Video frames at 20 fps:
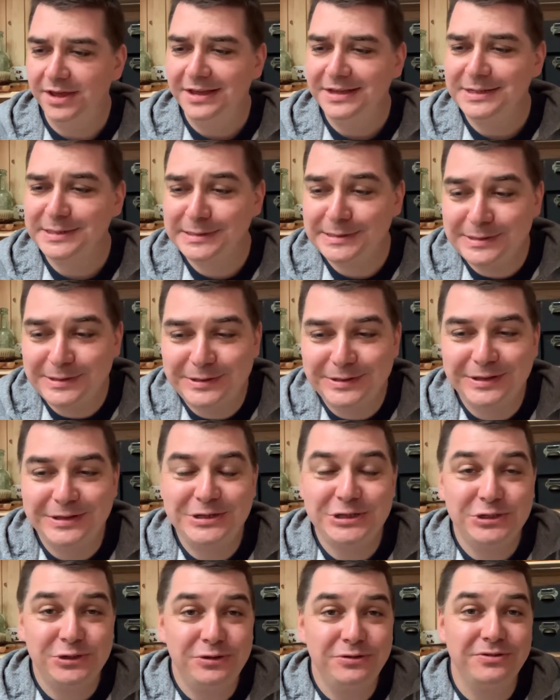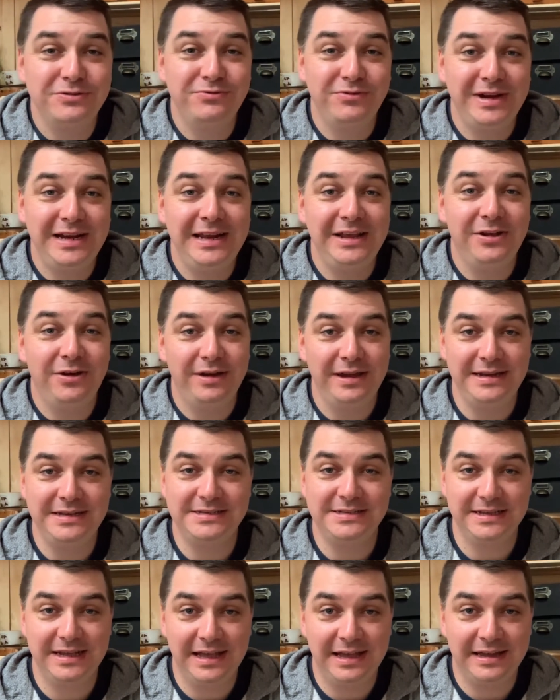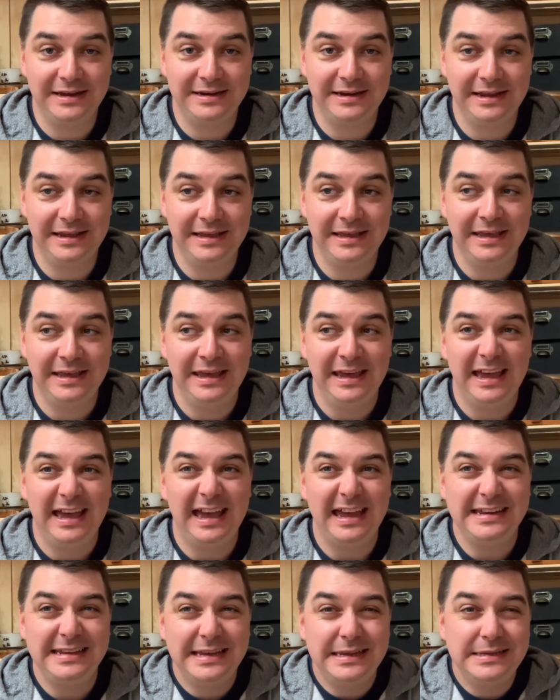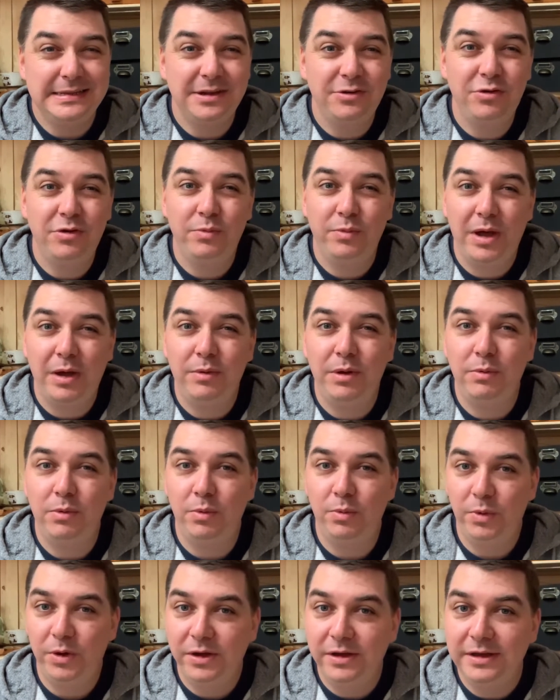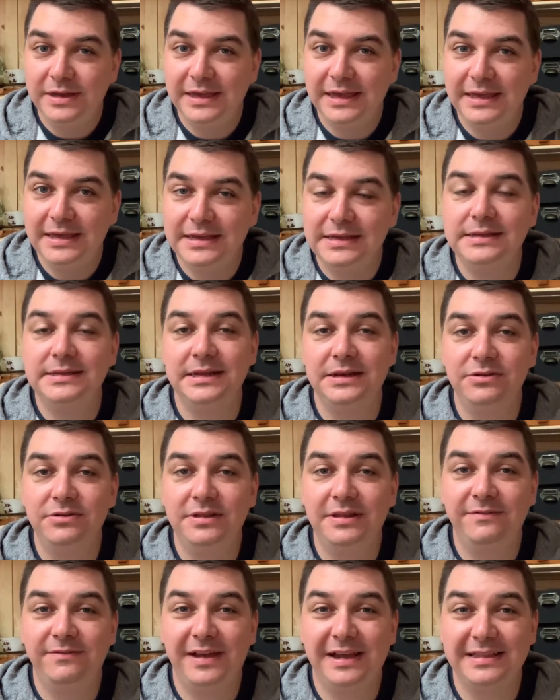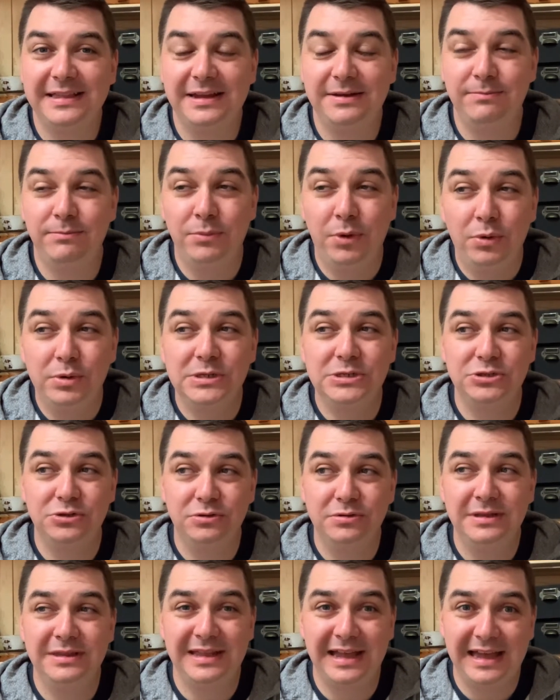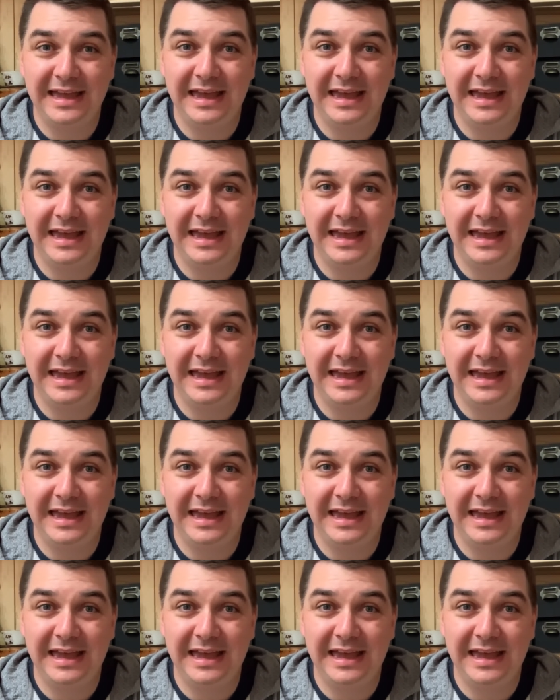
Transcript: So the children really got into gardening, and considering where we were working, considering the fact that most children in that